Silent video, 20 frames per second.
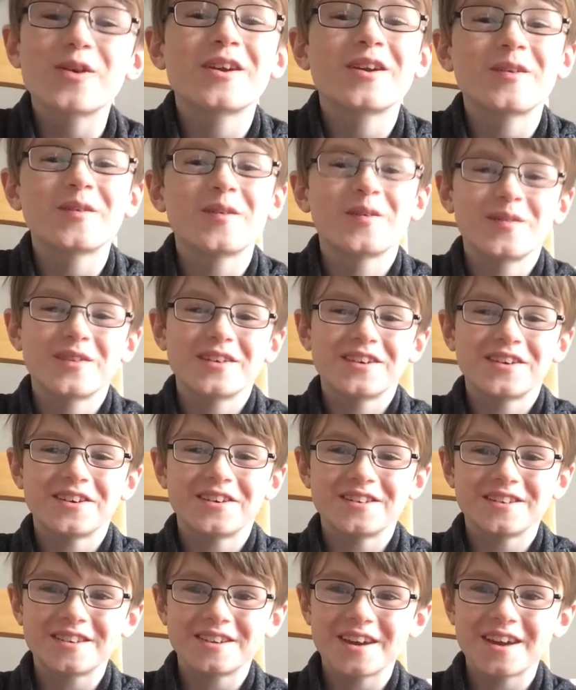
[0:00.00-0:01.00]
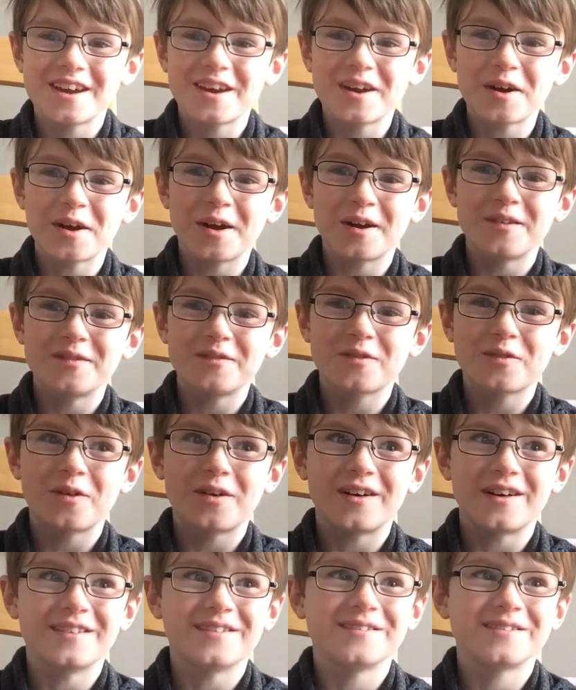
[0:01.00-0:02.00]
to another video. And today I've
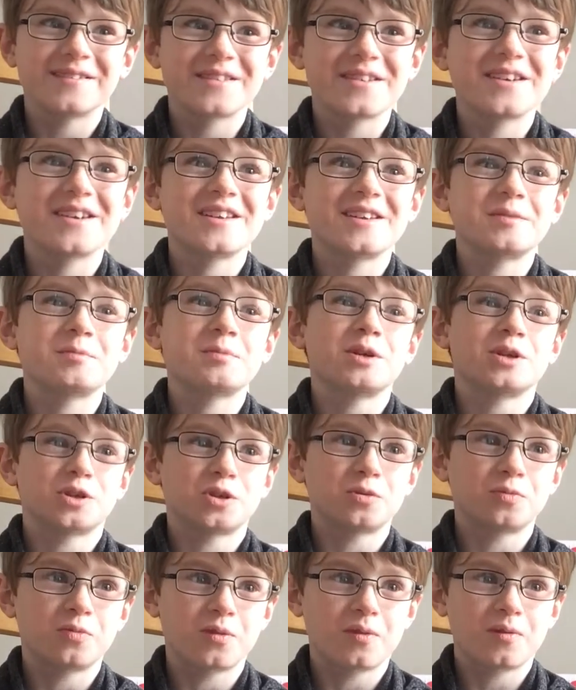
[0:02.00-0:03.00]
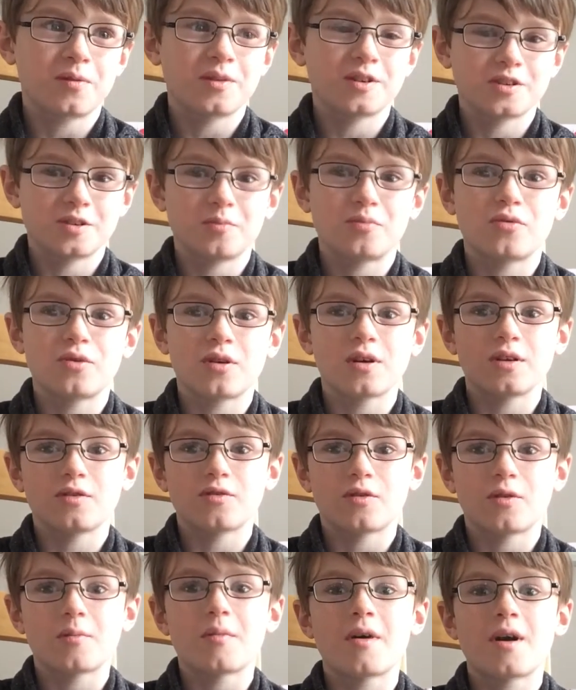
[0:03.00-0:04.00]
got a really special
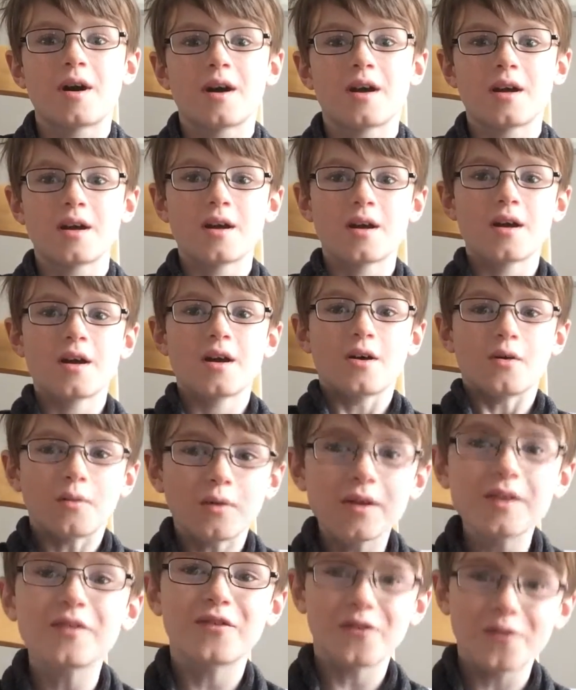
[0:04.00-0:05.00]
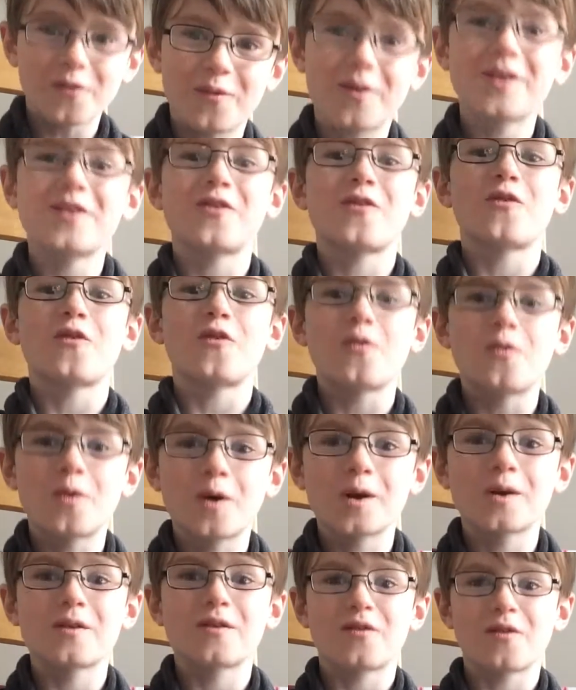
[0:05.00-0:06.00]
surprise from my wonderful, wonderful,
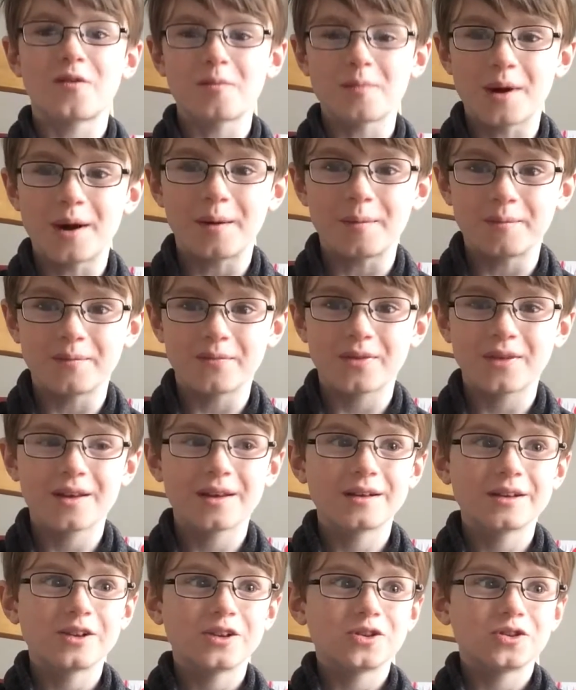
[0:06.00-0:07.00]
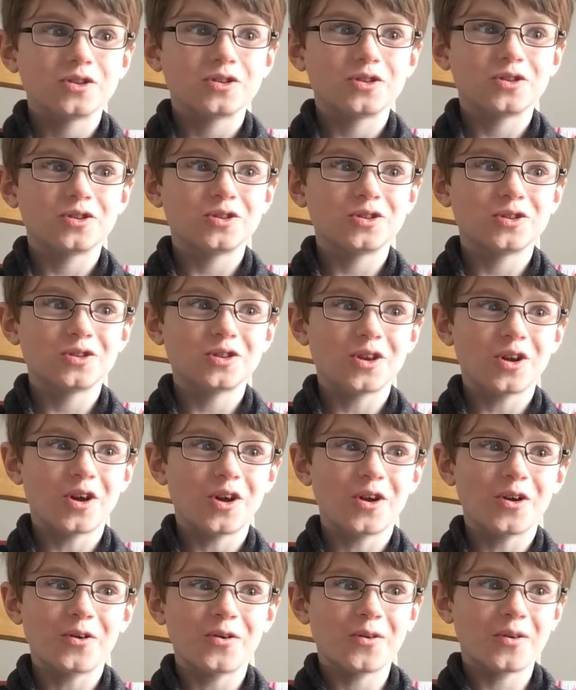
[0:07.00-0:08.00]
wonderful mum.
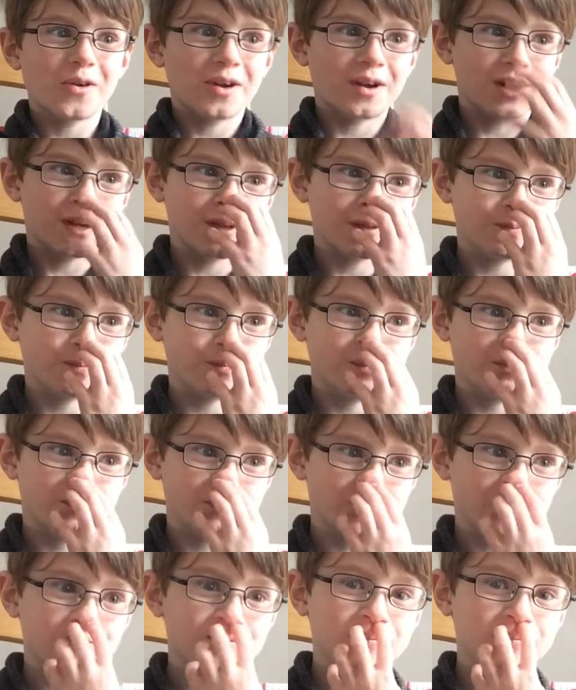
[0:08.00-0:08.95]
So, um,